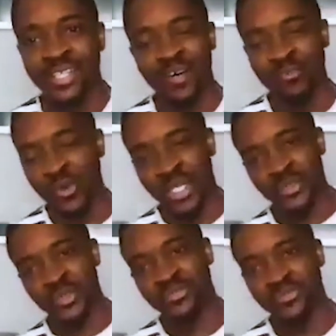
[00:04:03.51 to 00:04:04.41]
I've
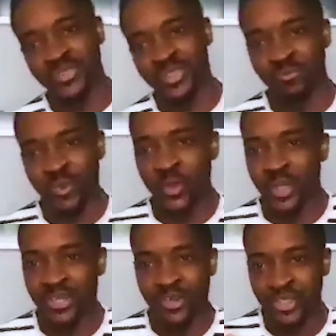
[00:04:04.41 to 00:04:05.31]
worked with some real
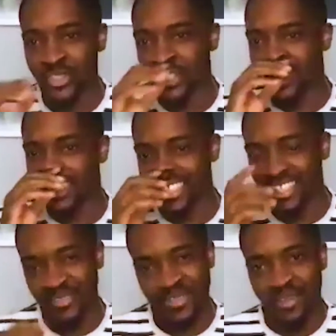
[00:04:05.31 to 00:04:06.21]
heroes on it,
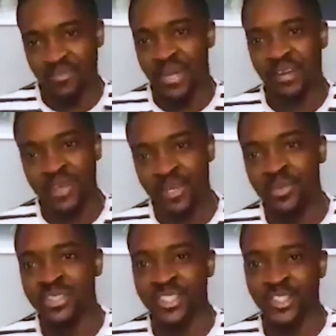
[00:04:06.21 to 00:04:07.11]
like Matt
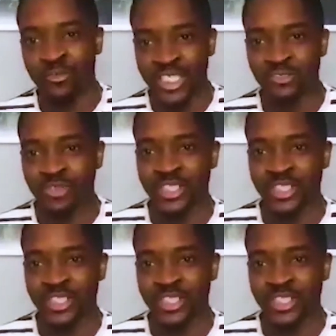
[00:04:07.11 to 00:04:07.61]
Redman's and the Wretch